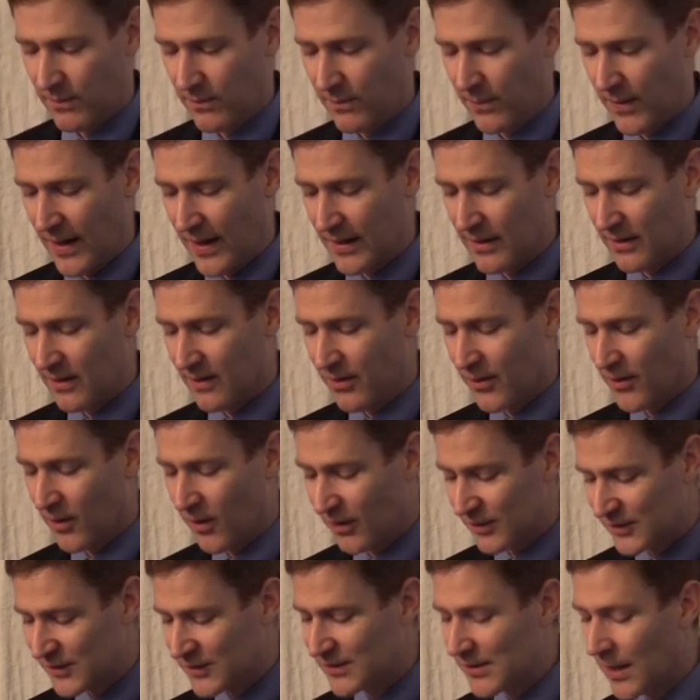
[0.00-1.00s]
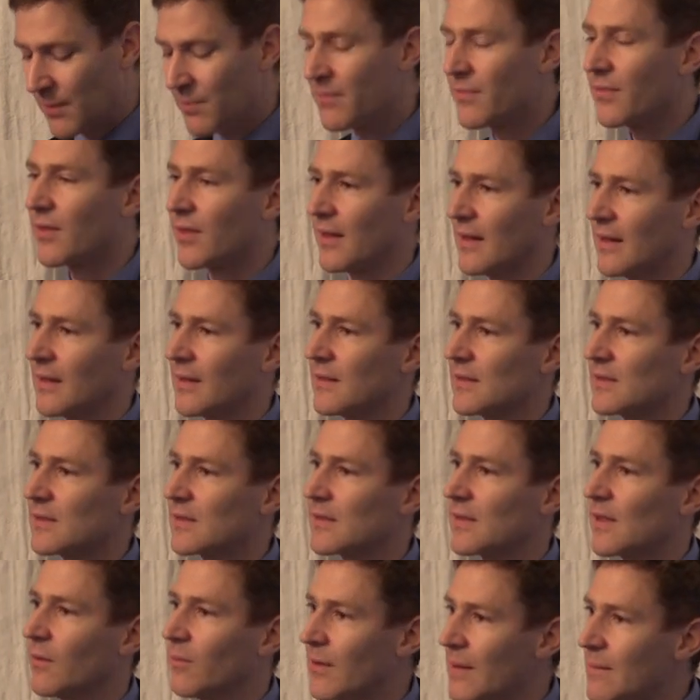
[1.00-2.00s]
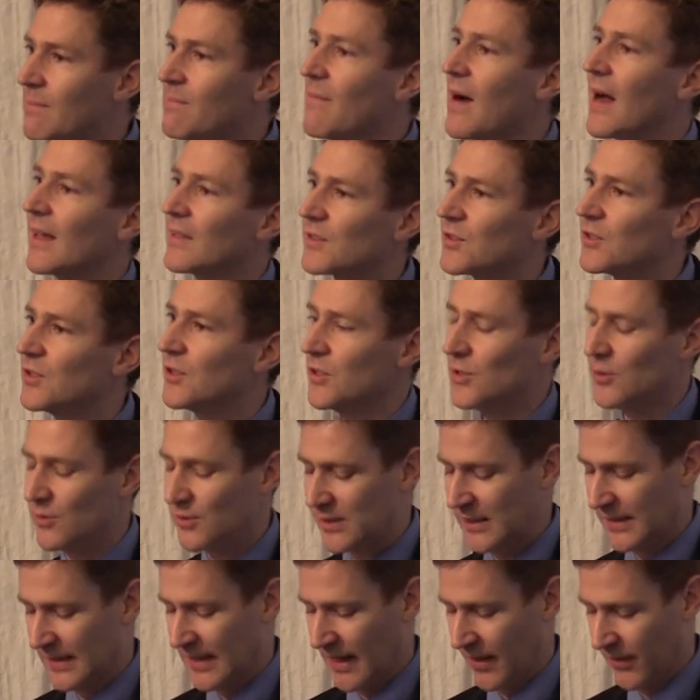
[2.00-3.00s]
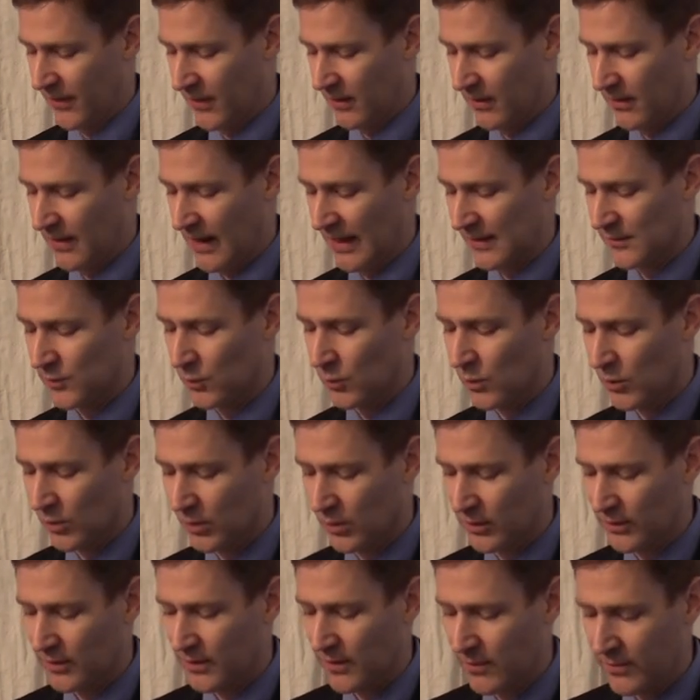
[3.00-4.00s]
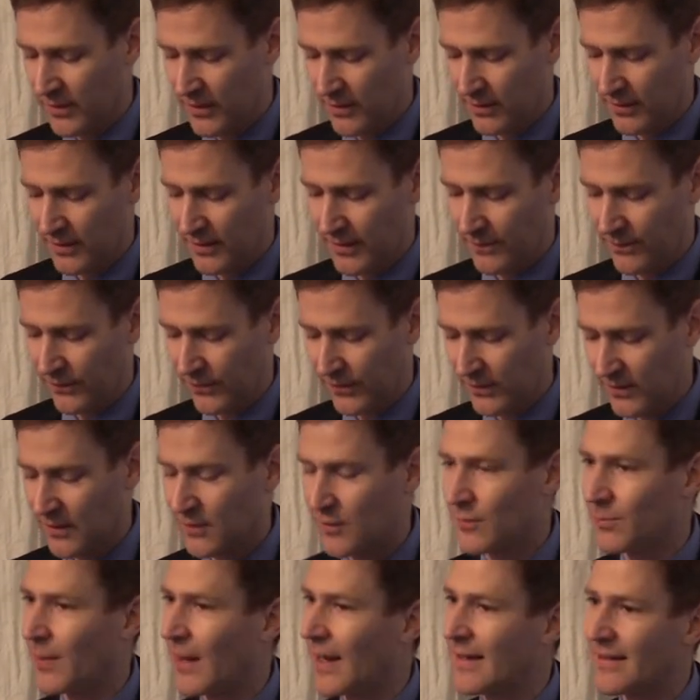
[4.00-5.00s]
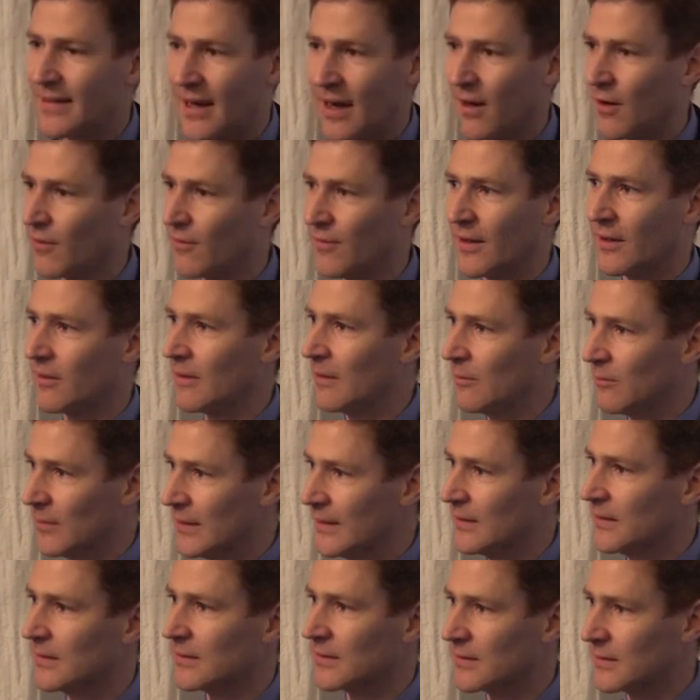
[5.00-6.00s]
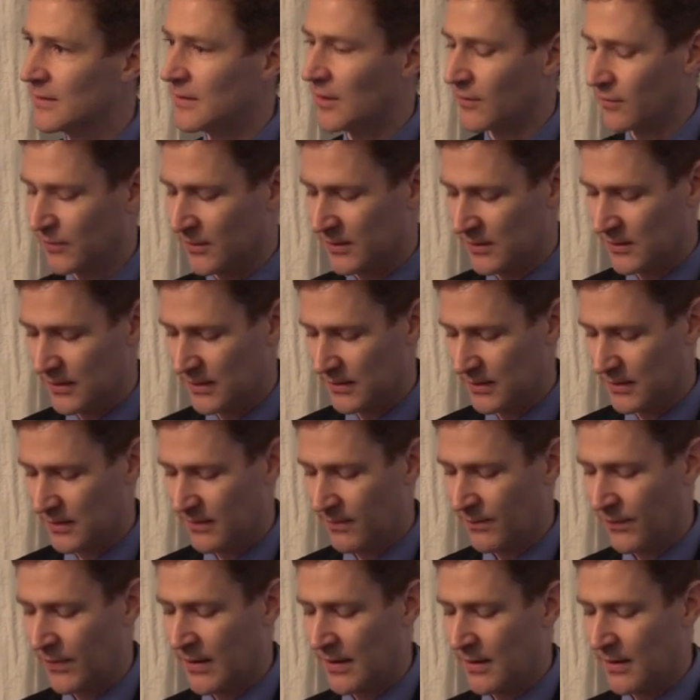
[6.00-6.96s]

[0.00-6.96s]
but there are some things that we must do together as a world community, despite our very real differences.